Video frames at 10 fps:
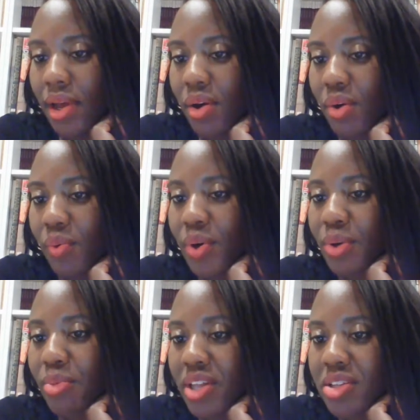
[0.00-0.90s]
Oh,
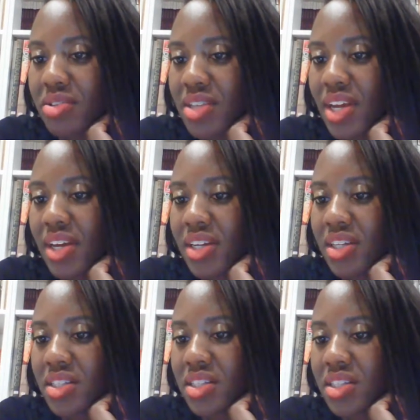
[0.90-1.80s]
Real Brother
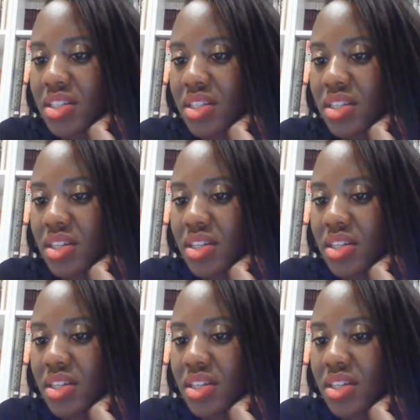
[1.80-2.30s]
says,